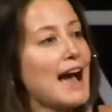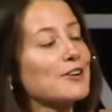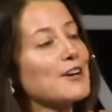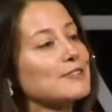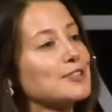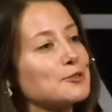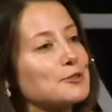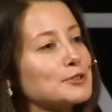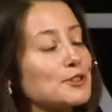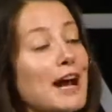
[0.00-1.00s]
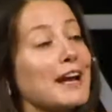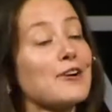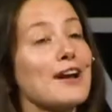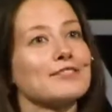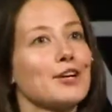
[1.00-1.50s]
I don't have the tools or
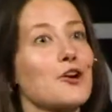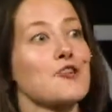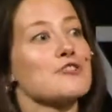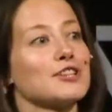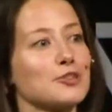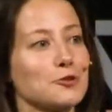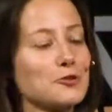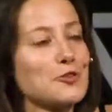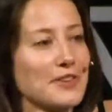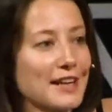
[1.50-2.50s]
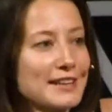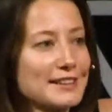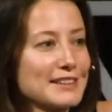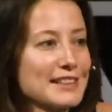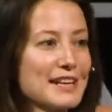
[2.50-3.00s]
I don't have the courage to do
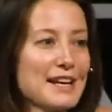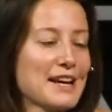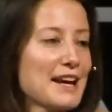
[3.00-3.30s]
things.